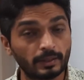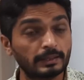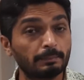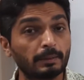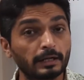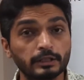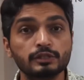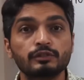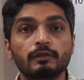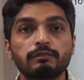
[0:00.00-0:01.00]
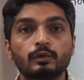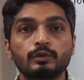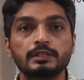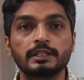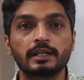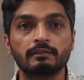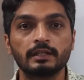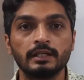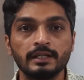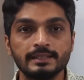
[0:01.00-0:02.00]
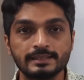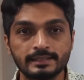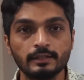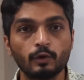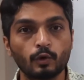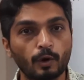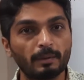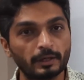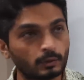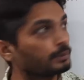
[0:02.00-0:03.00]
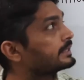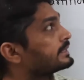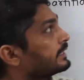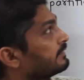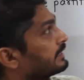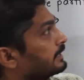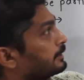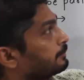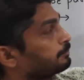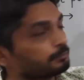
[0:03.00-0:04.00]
where the partition of close interval 0, 2 is given here.